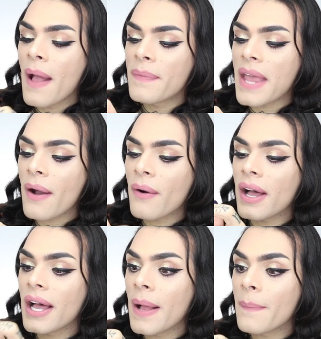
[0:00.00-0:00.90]
Now
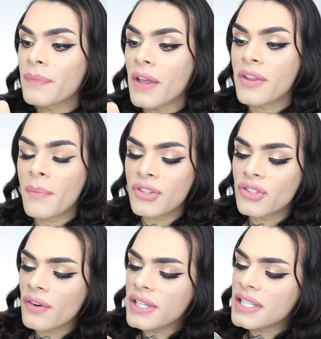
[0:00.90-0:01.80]
um, the
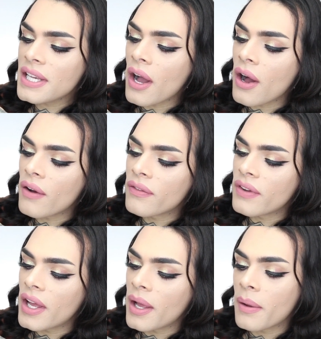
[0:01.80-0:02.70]
majority of
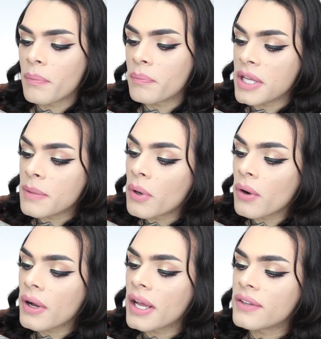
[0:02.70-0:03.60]
uh,
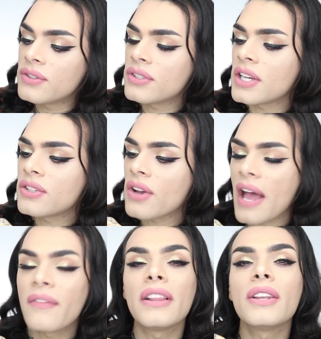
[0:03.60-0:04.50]
people uh, do tend to
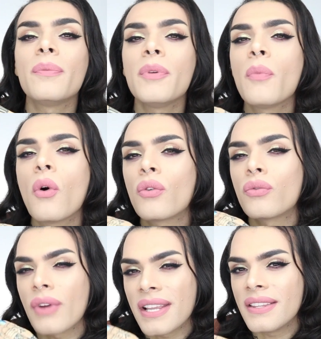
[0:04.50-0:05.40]
have a little bit more
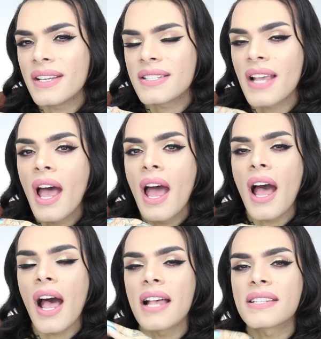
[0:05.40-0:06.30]
redness
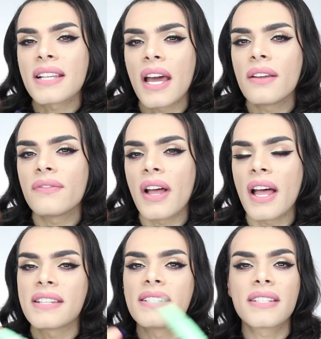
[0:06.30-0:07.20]
as kind of a,
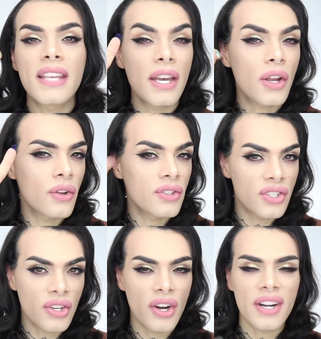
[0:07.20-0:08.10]
a skin
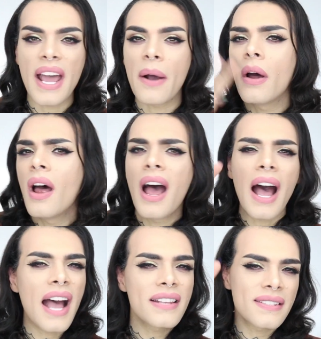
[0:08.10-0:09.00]
concern. Now
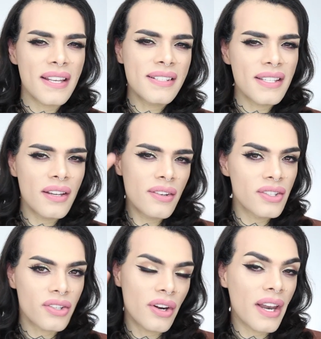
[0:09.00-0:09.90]
I say skin
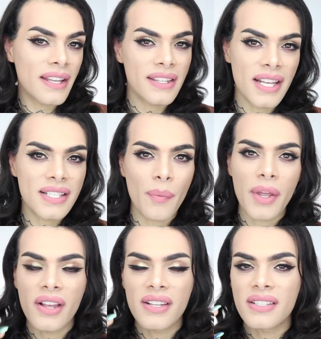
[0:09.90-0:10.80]
concern like this
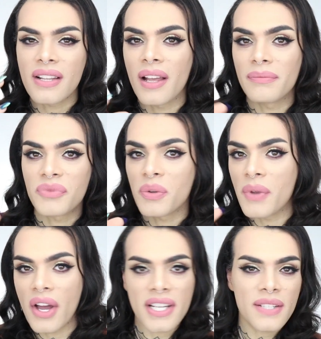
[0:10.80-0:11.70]
because um, to
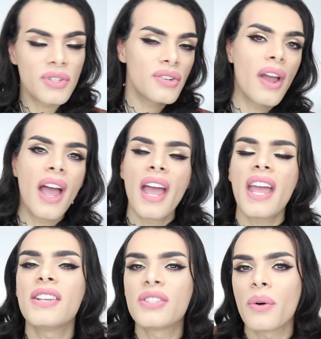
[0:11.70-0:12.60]
be honest with you,
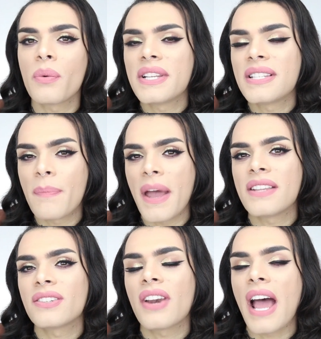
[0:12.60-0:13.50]
it's always
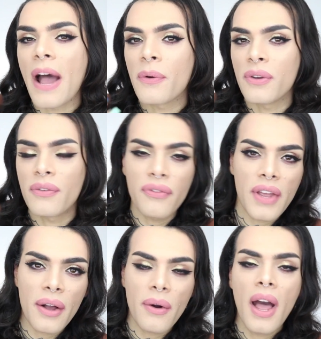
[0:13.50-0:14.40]
depends on how you
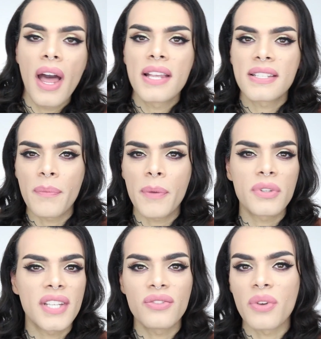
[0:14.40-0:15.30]
feel. Some
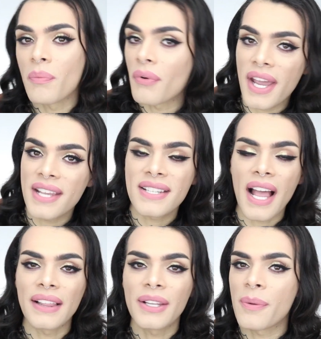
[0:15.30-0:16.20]
people tend to embrace
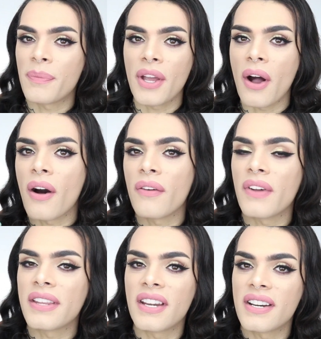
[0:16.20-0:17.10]
a little bit of
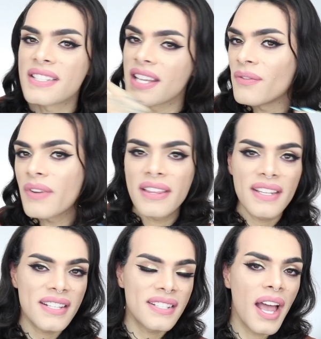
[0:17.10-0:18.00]
their skin
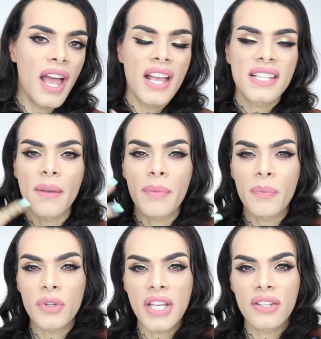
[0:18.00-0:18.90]
redness, some
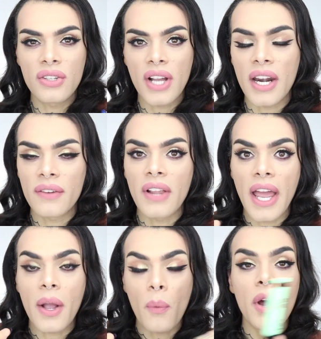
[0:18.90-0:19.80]
people tend to kind of
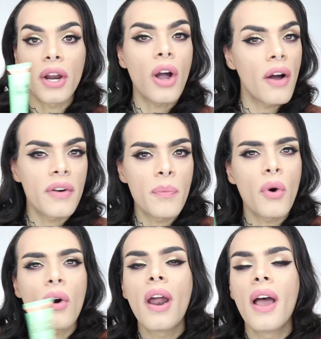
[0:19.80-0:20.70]
like want to cover
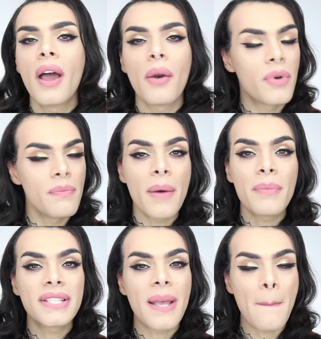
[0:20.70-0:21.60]
more.
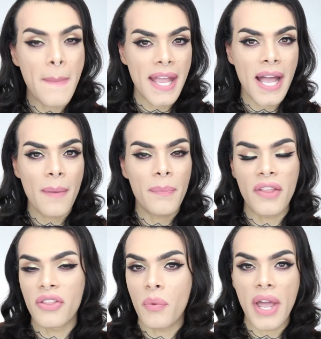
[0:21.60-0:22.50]
Remember that
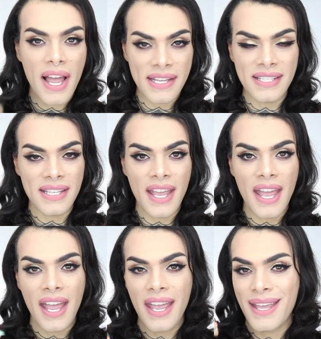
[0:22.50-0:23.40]
makeup, the way I see
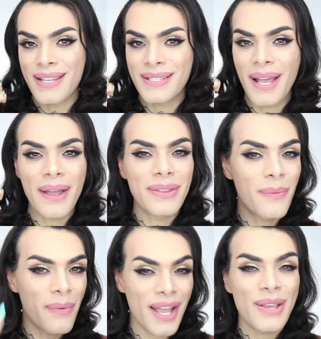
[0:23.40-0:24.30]
it, is the
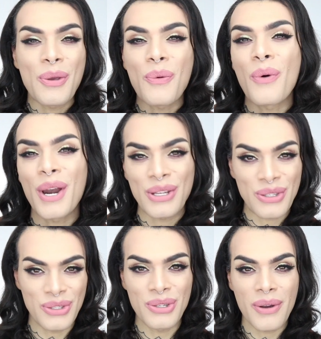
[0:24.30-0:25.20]
way you wanted
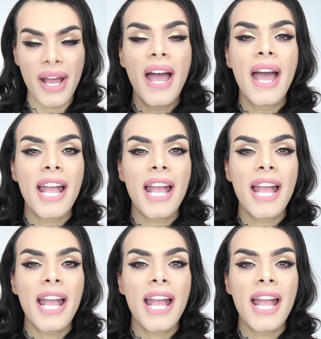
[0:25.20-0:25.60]
to do it.